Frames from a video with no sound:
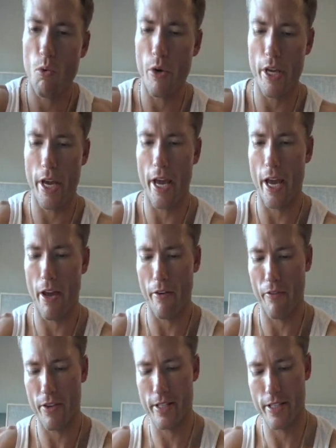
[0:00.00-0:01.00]
we
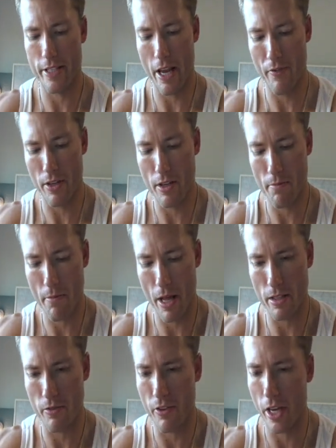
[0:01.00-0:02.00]
have 7
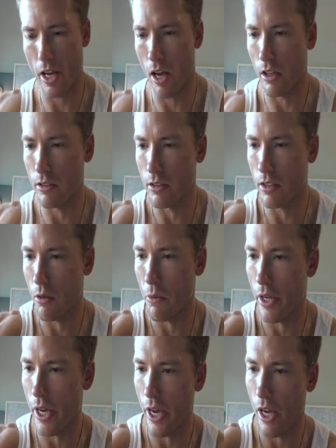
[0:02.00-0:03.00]
Battles of Chaos, and
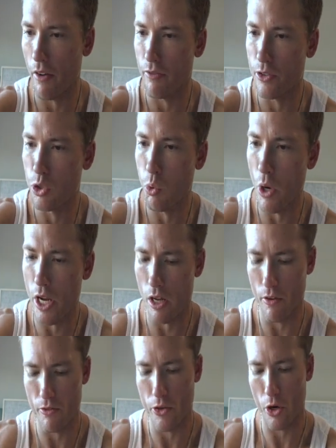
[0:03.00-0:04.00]
we have
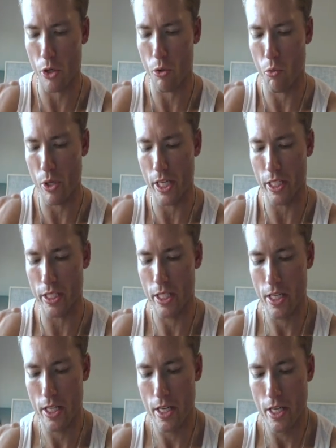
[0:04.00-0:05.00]
12 Dark-Winged
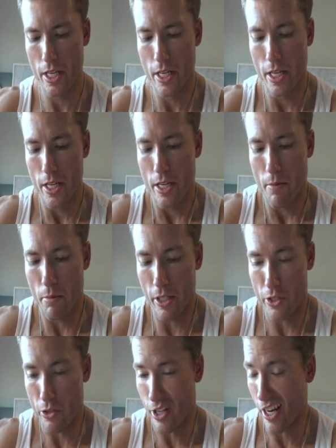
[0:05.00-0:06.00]

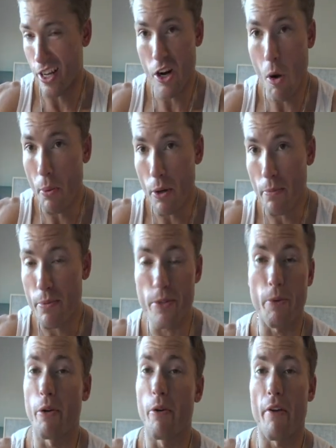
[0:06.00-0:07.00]
Blisters. I didn't open them,
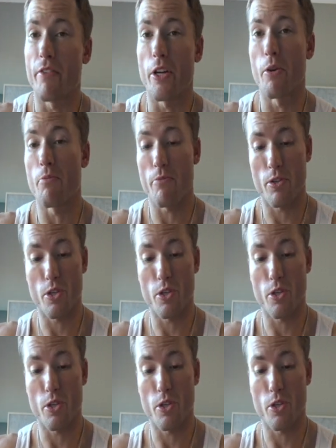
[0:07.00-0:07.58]
so we don't have to go